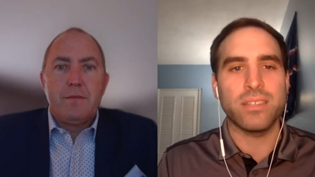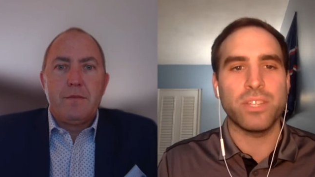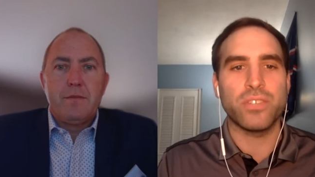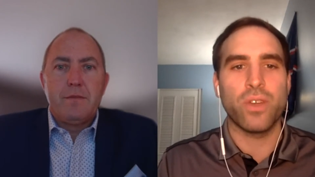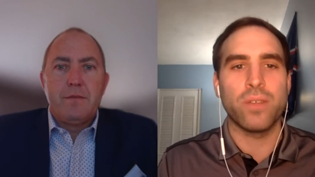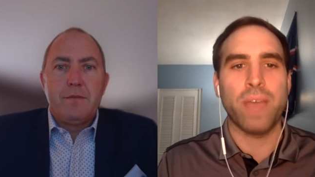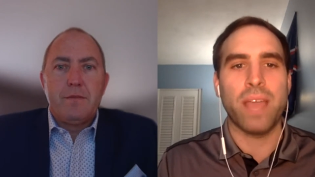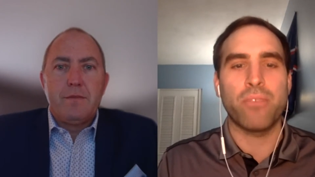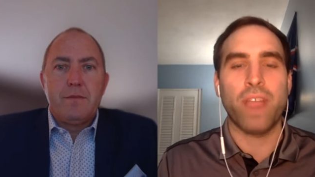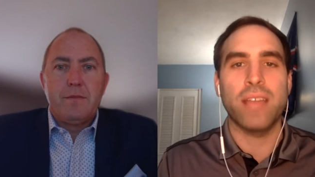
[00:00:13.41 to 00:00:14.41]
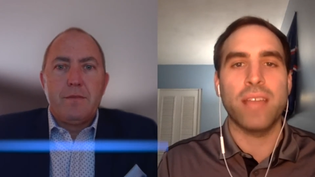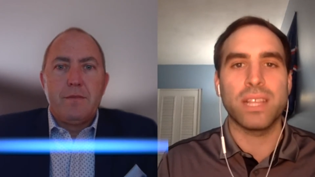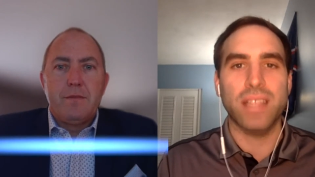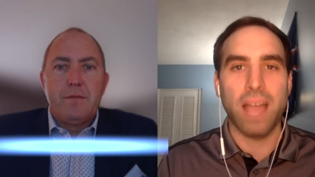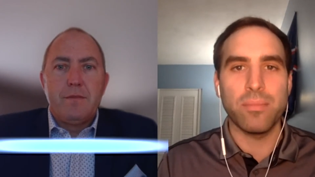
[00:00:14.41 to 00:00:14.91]
Speaker 1: today to be joined by
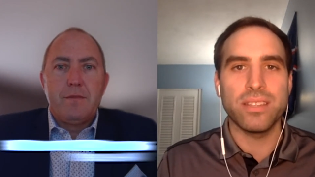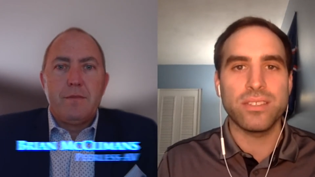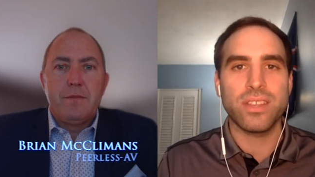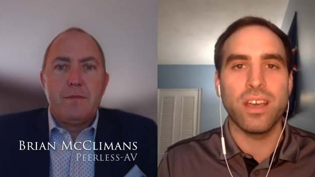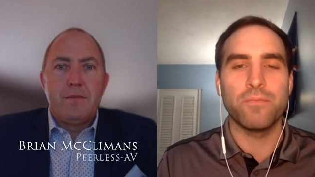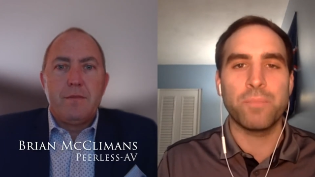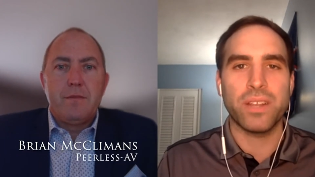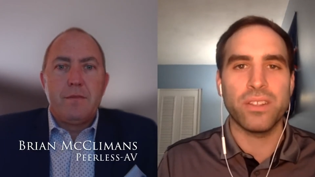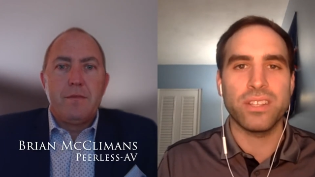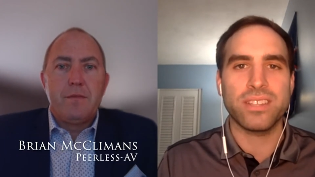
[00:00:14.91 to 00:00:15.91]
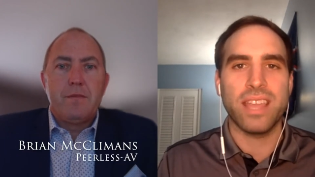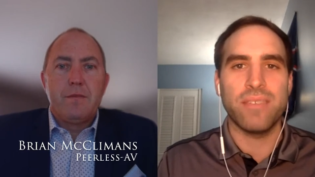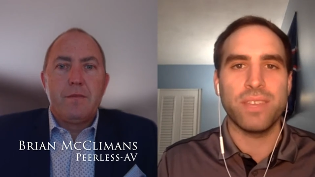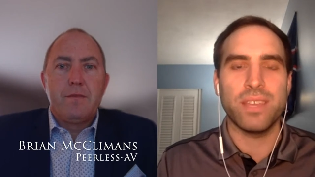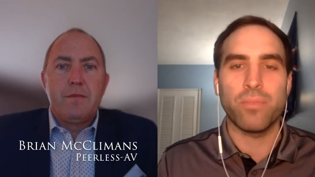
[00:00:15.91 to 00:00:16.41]
Brian McClimans of
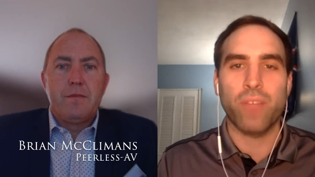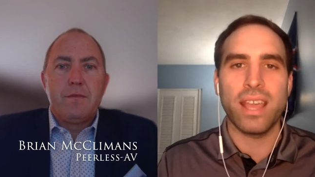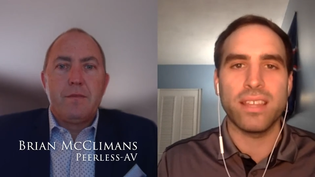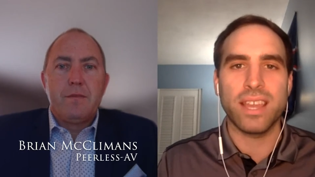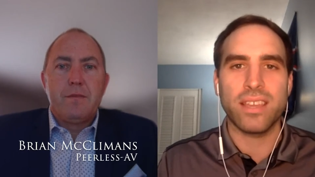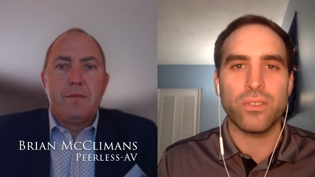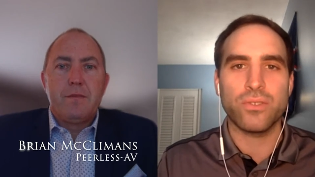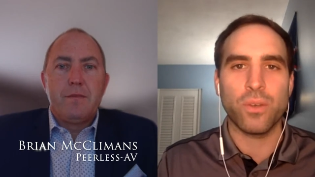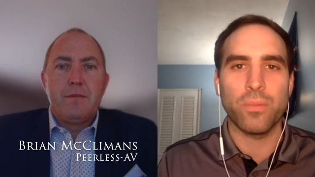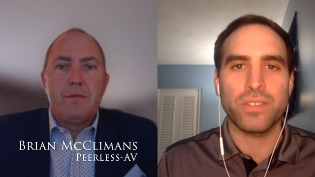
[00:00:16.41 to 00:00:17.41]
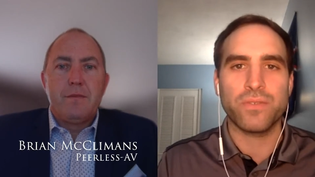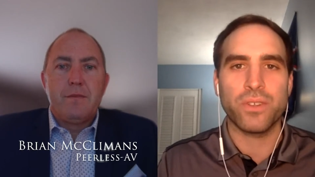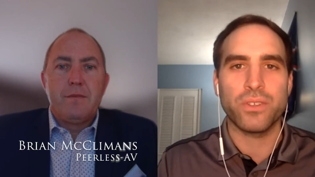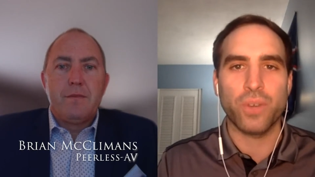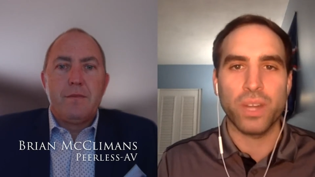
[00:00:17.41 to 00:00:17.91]
Peerless AV. Brian, thank you so
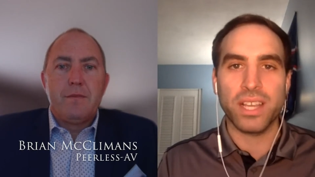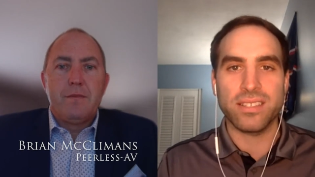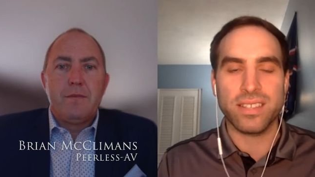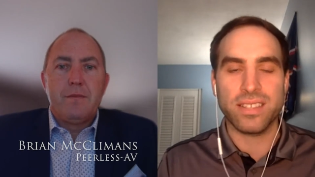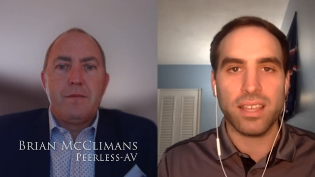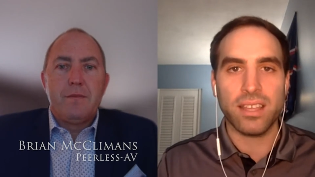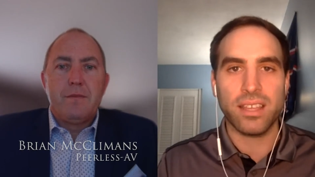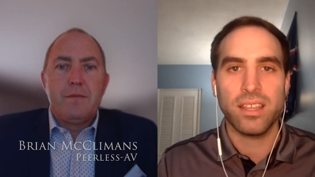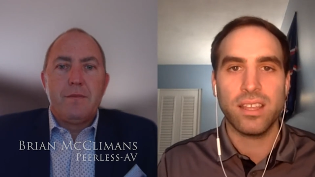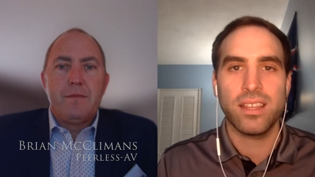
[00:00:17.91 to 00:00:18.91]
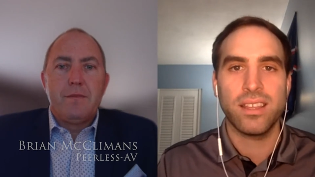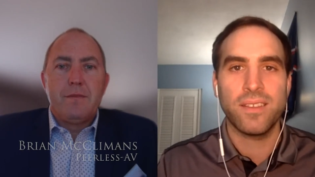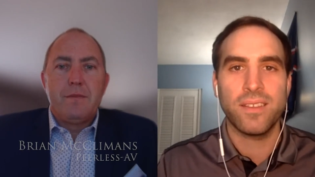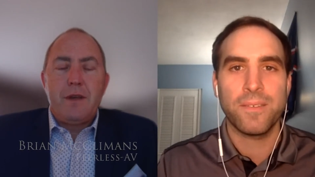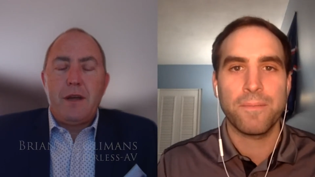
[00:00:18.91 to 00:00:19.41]
much for joining us today.
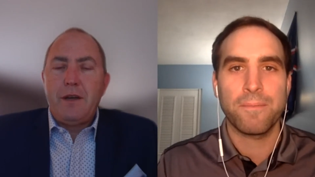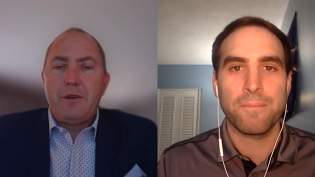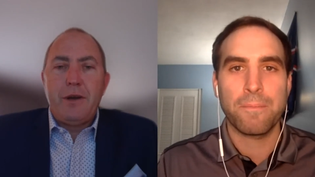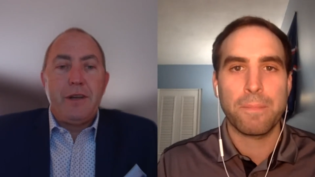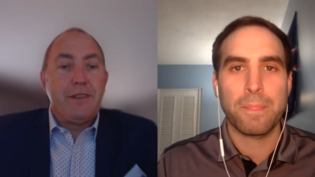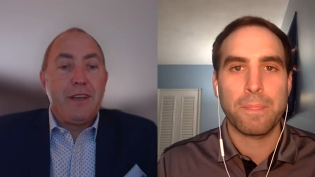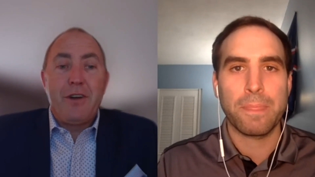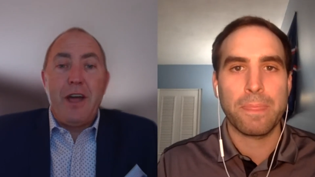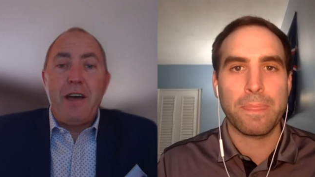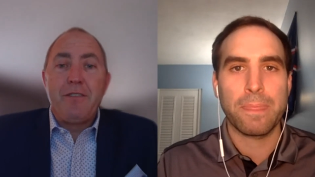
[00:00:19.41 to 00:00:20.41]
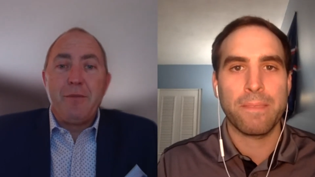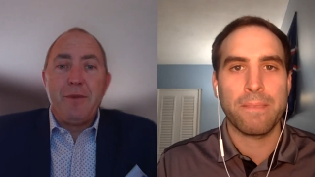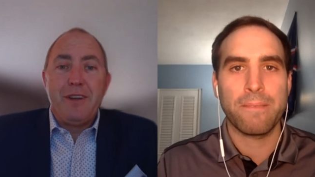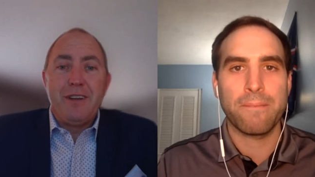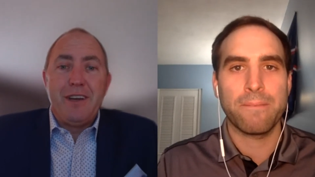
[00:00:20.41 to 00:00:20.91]
Speaker 2: Hey, great. Thanks for having me
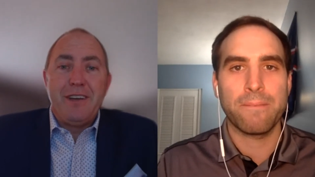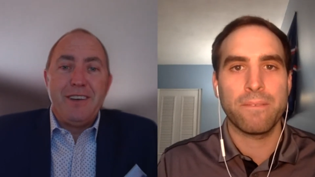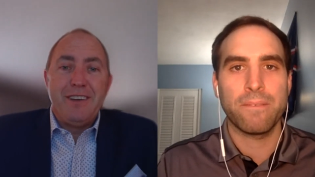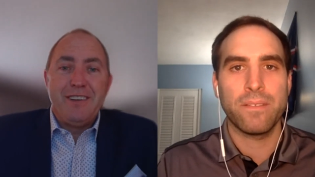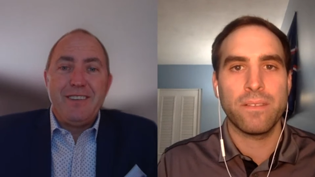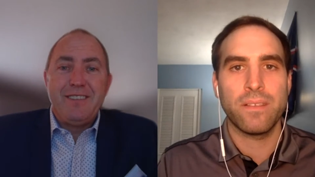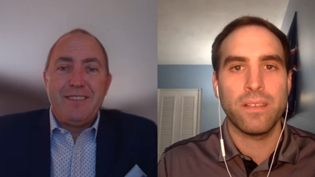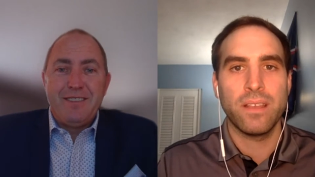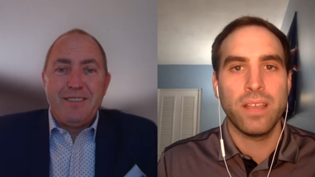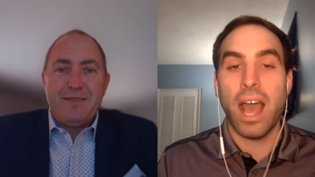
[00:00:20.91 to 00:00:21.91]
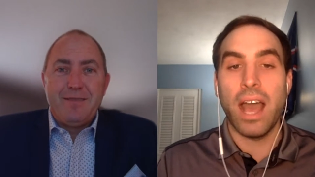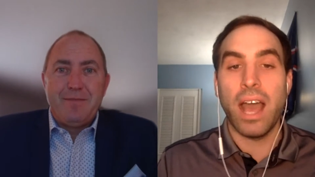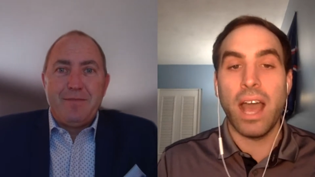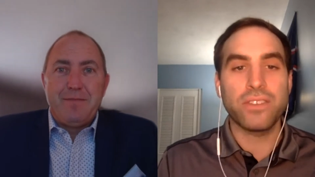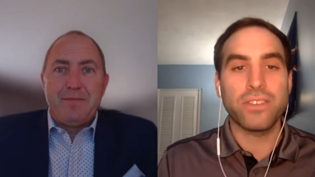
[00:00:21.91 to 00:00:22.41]
today.
Speaker 1: Uh, it's
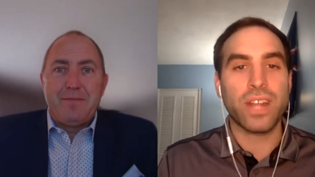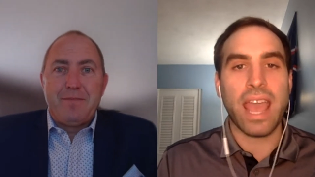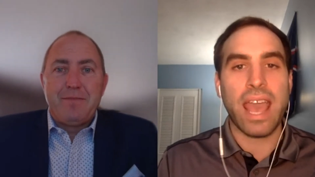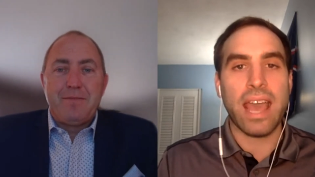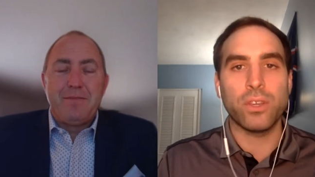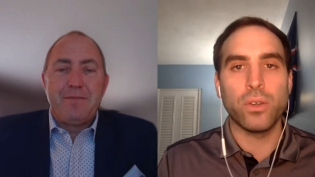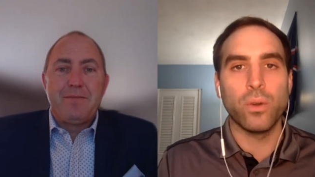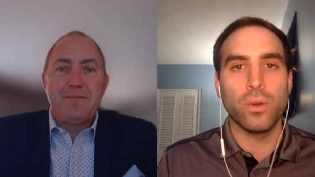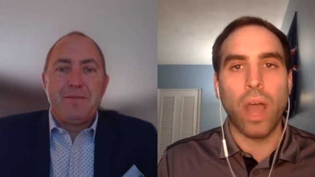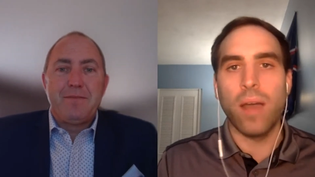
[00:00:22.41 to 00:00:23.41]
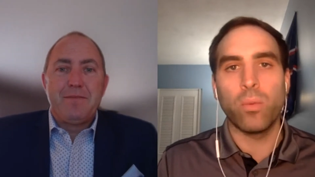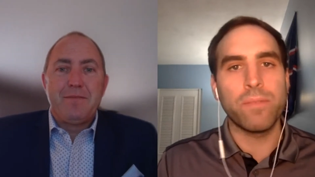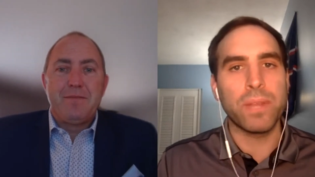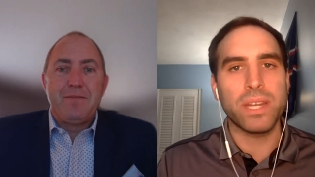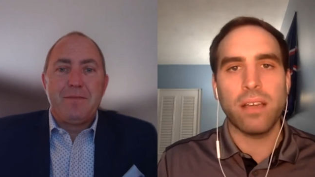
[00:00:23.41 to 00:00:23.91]
a pleasure to have you.
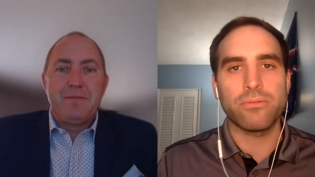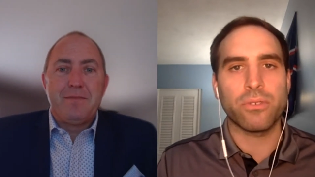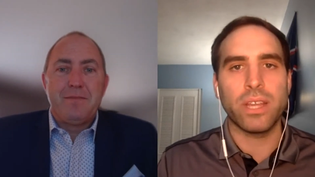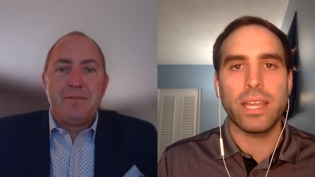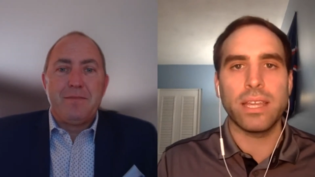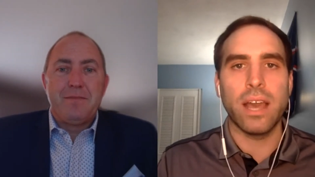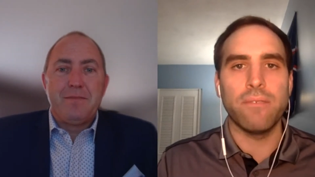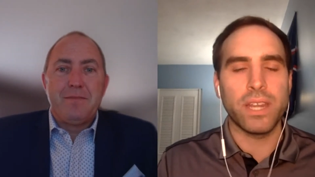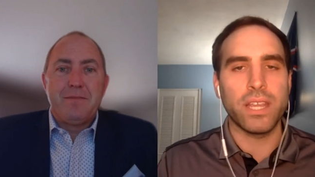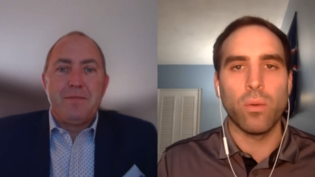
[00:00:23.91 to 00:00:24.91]
Uh, we've been covering